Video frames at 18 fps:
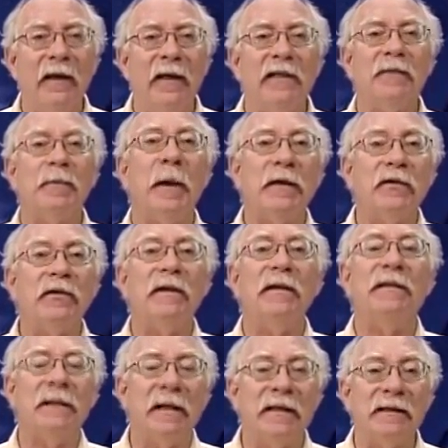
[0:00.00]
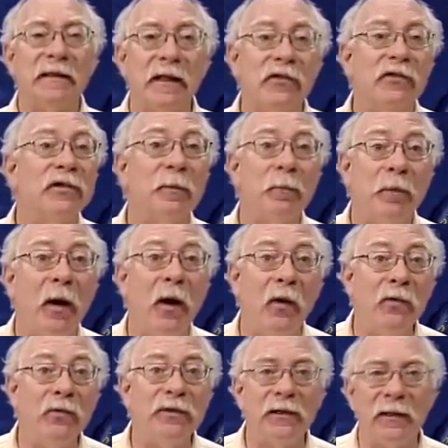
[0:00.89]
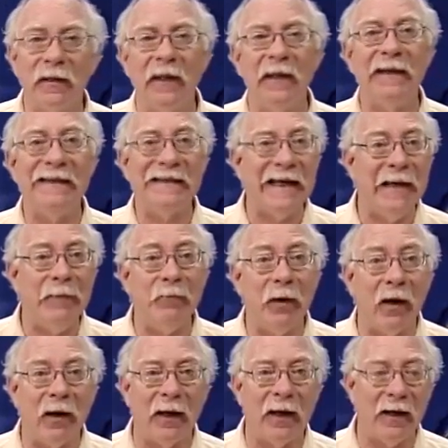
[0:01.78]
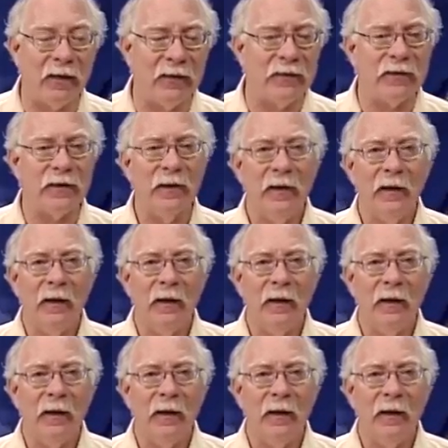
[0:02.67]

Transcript: especially since they're supposedly Tea Partiers,